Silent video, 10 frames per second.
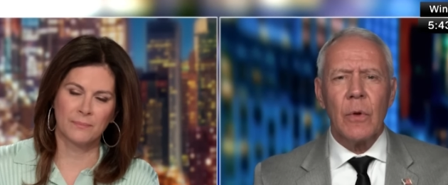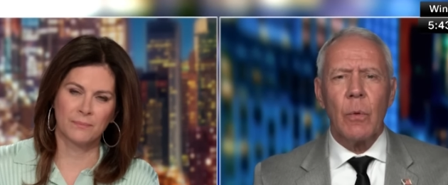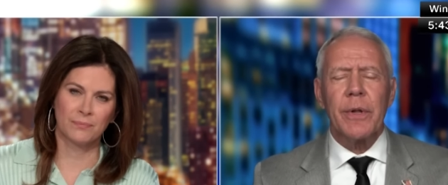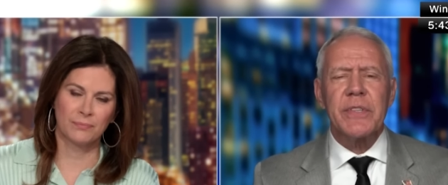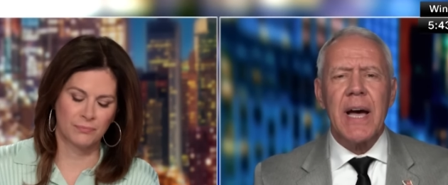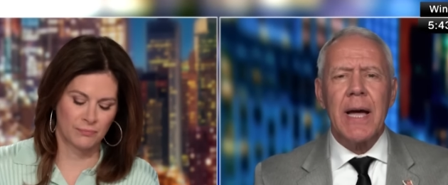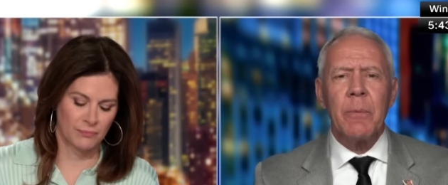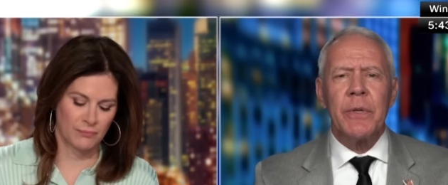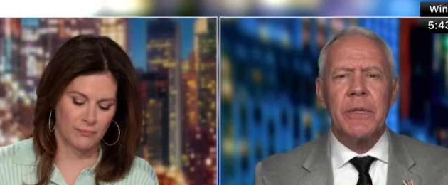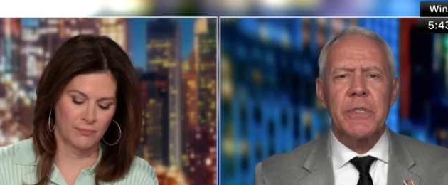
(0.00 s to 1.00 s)
Speaker 1: well, at a time
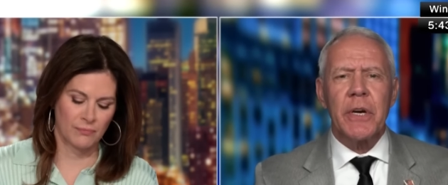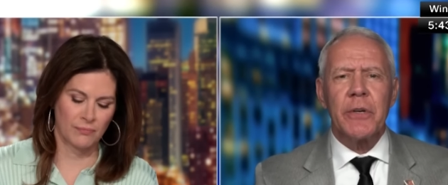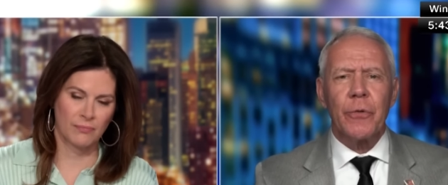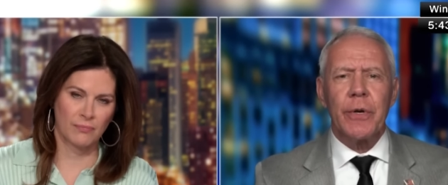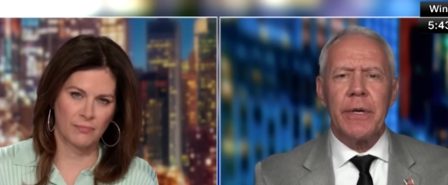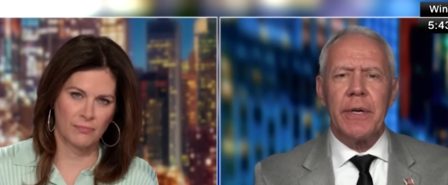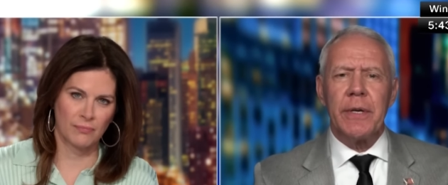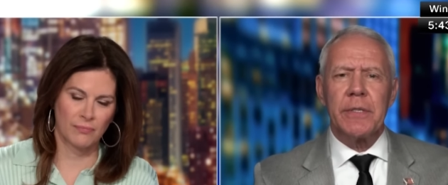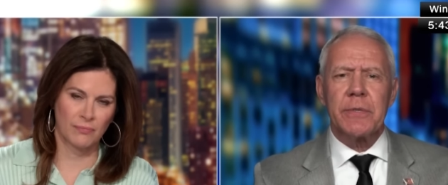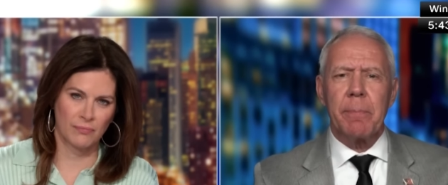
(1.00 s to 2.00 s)
when this country
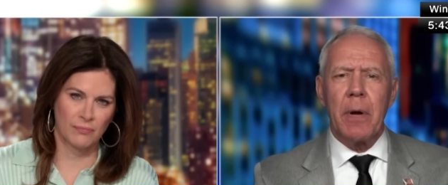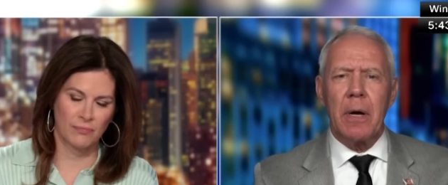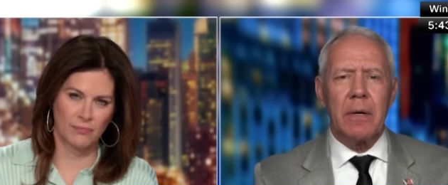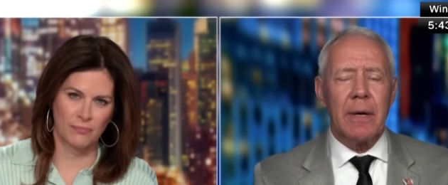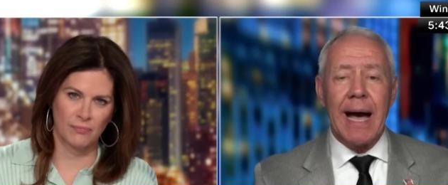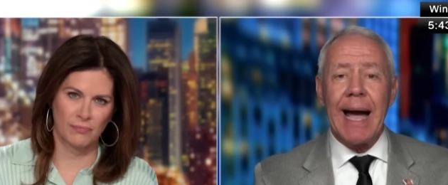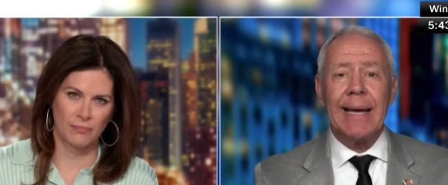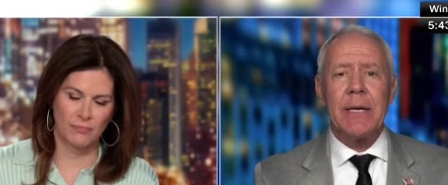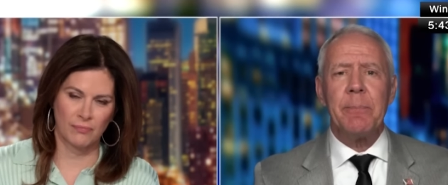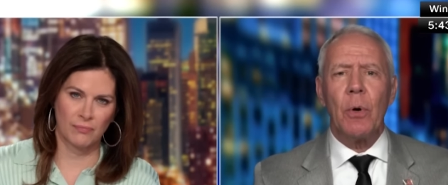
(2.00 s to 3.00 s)
is uh,
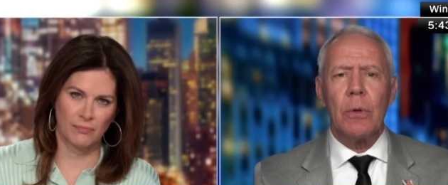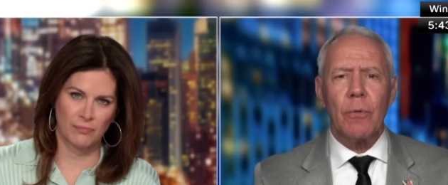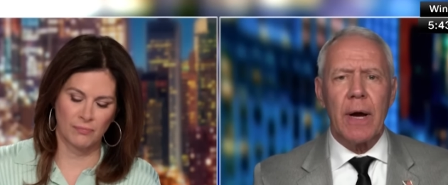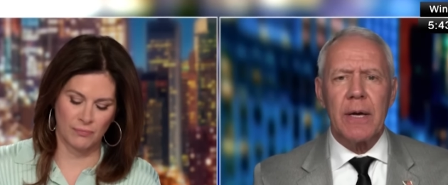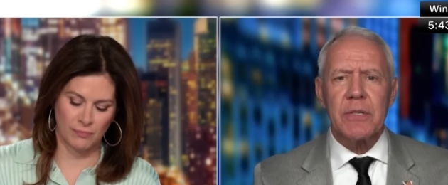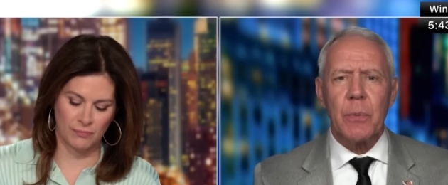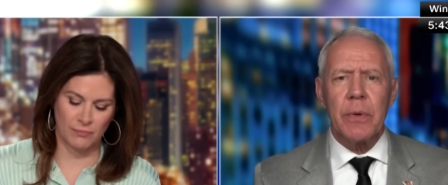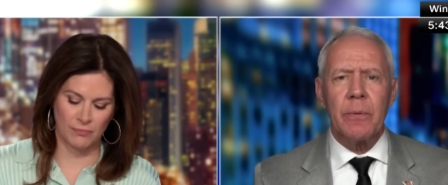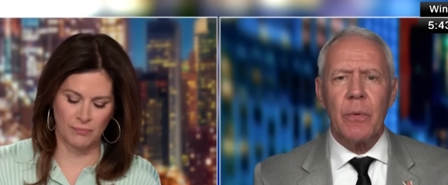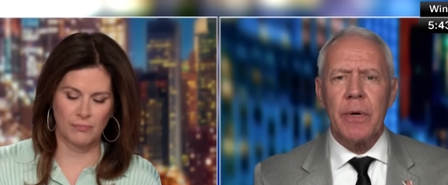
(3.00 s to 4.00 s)
highly polarized, when
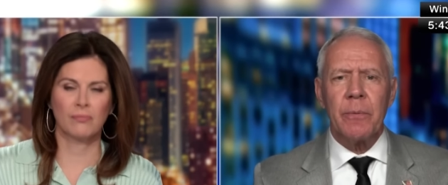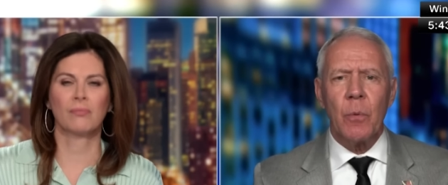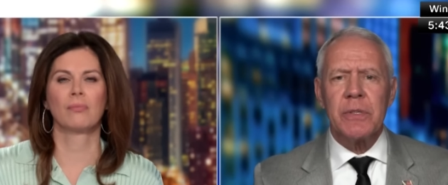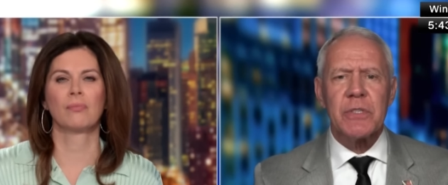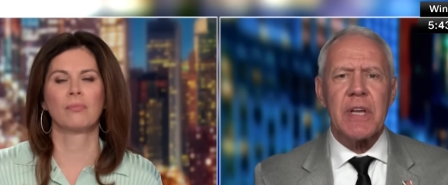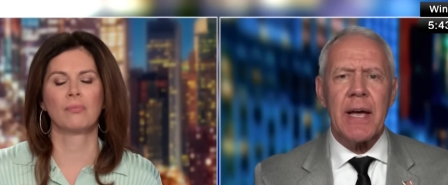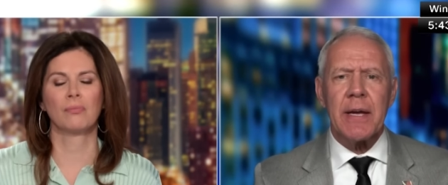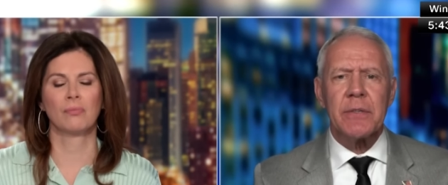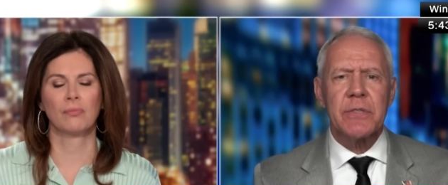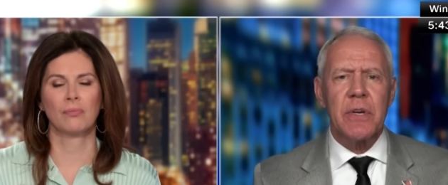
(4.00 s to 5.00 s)
when one side
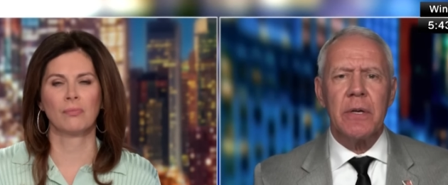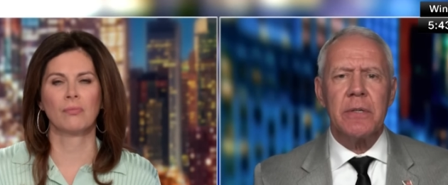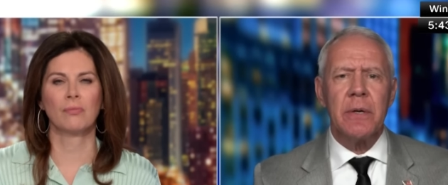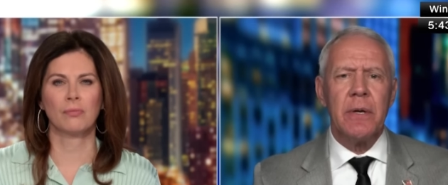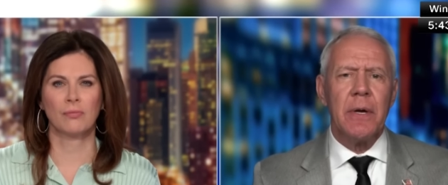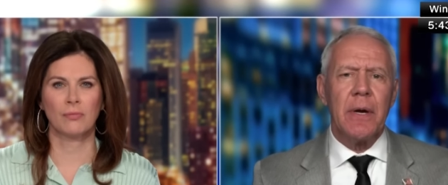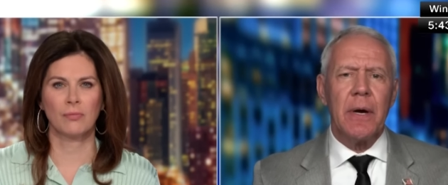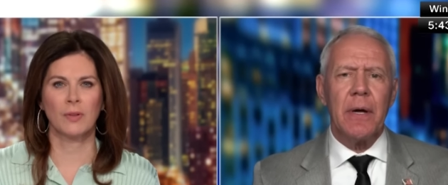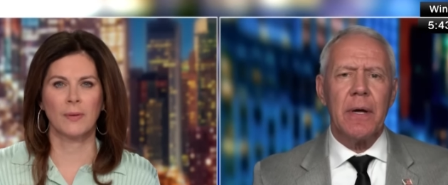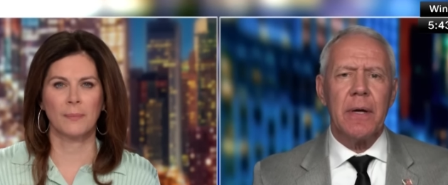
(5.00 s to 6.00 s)
is un
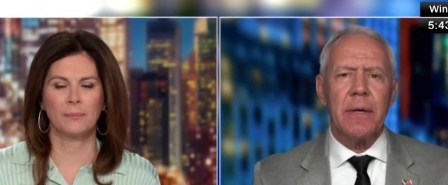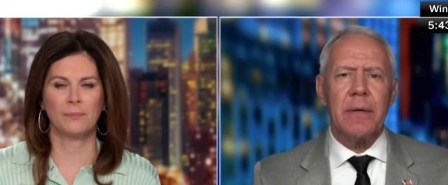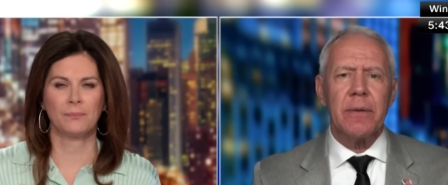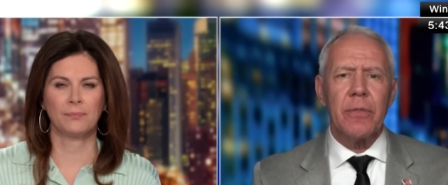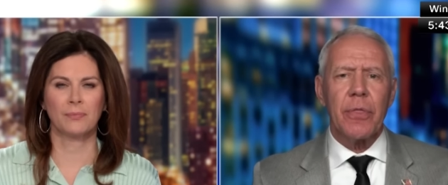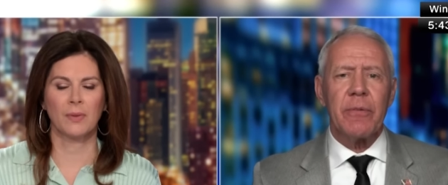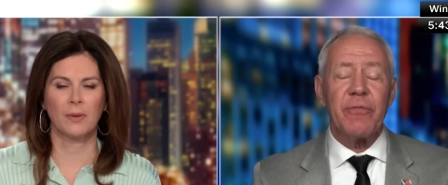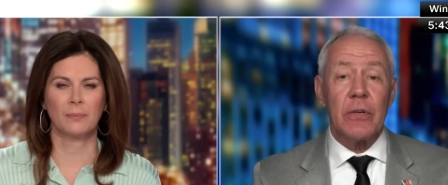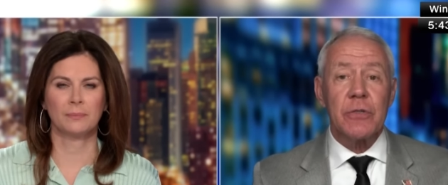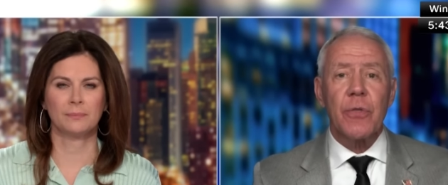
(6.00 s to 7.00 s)
uh,
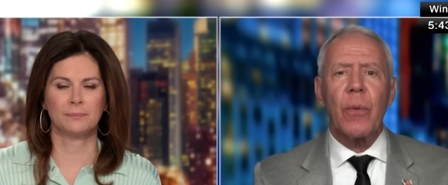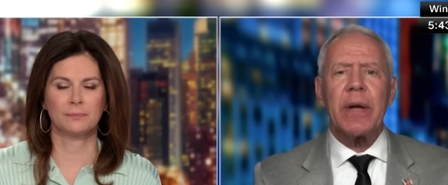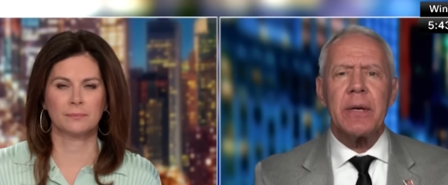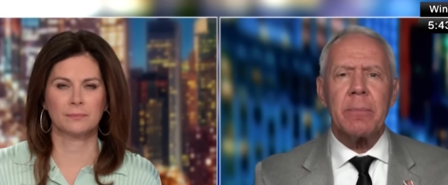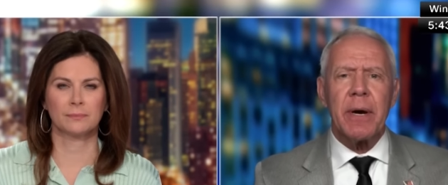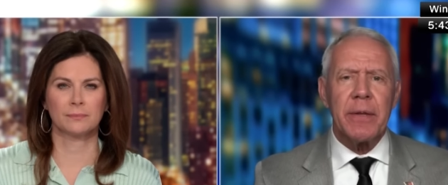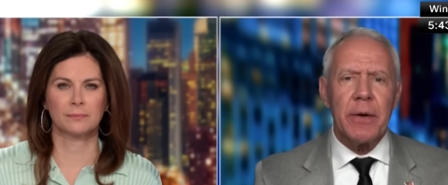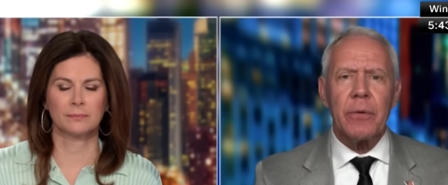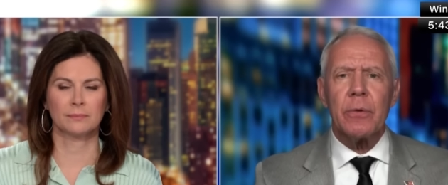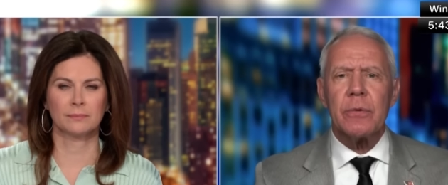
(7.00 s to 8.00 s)
feels threatened by the
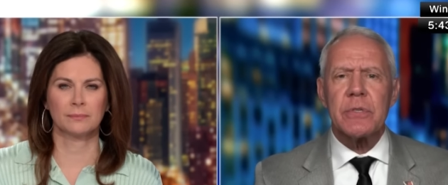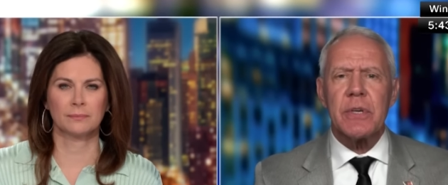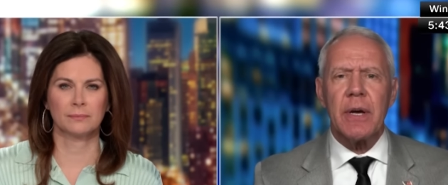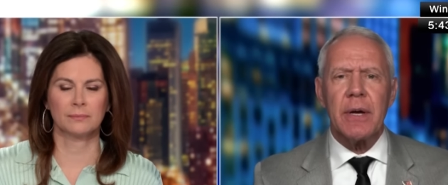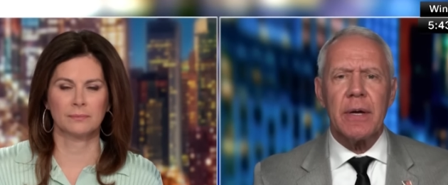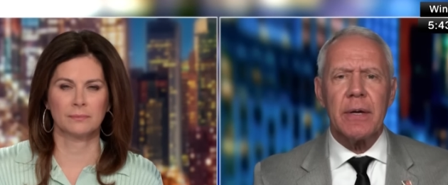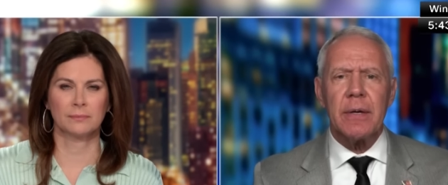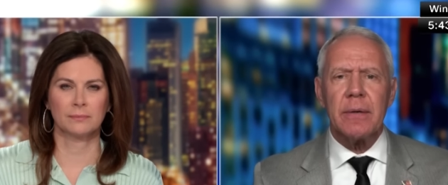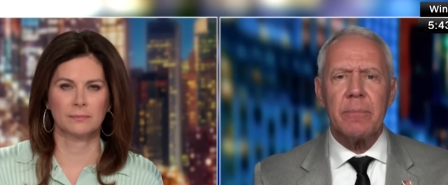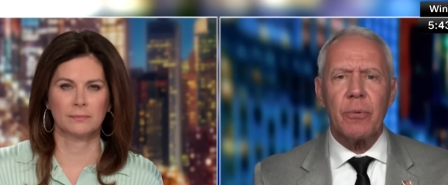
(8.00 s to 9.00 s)
other's
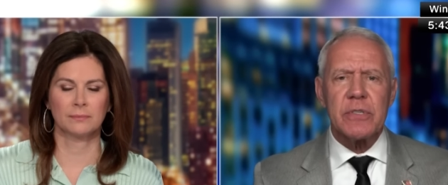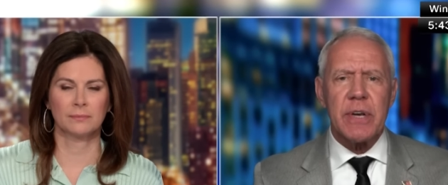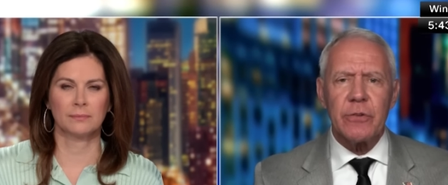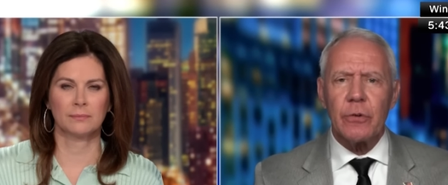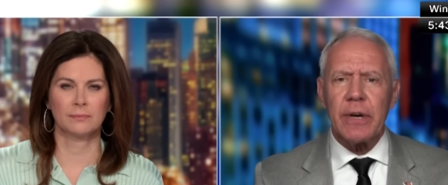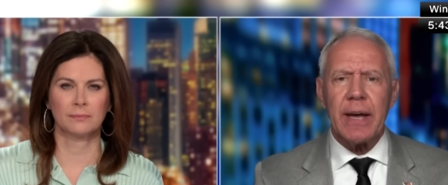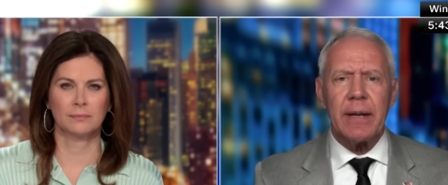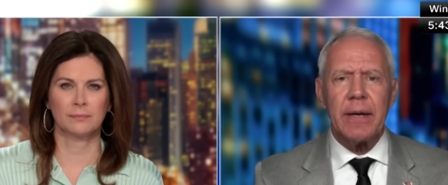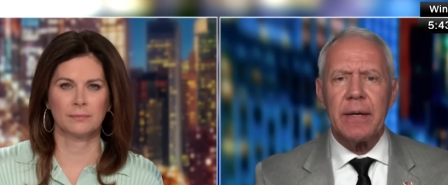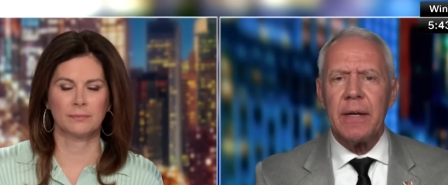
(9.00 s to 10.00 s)
uh, presidential
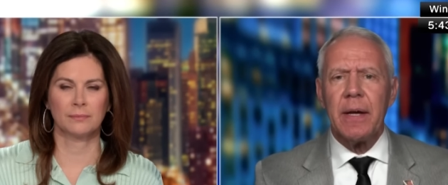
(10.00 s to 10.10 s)
candidate,